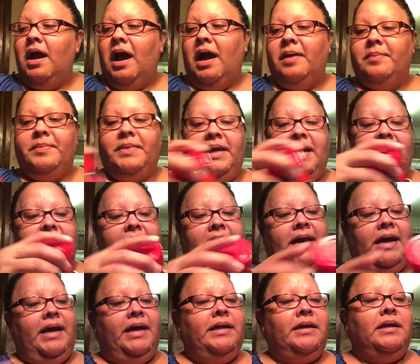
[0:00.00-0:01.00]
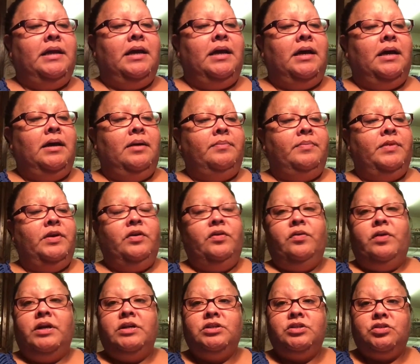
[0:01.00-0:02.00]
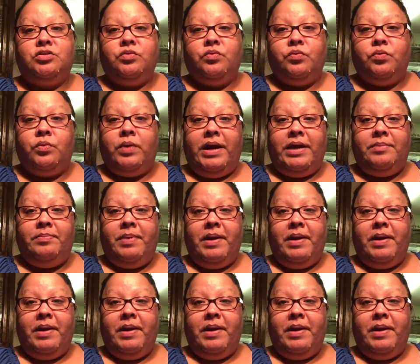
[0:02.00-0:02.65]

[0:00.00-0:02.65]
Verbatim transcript: I'm gonna add um, the crushed red